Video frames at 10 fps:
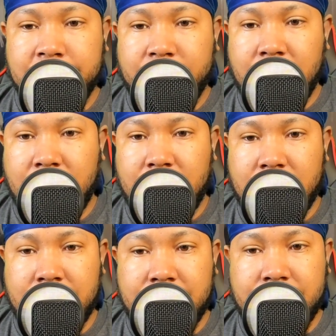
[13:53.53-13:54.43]
I
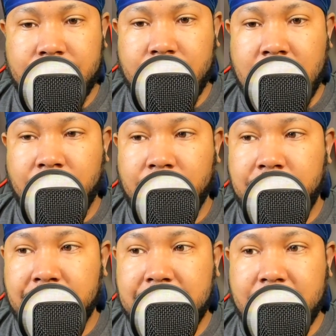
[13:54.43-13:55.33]
really
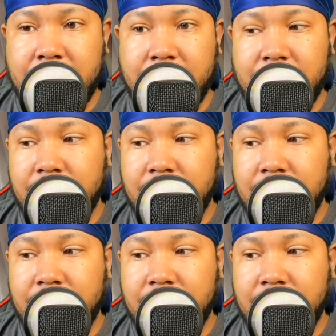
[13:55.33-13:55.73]
appreciate it.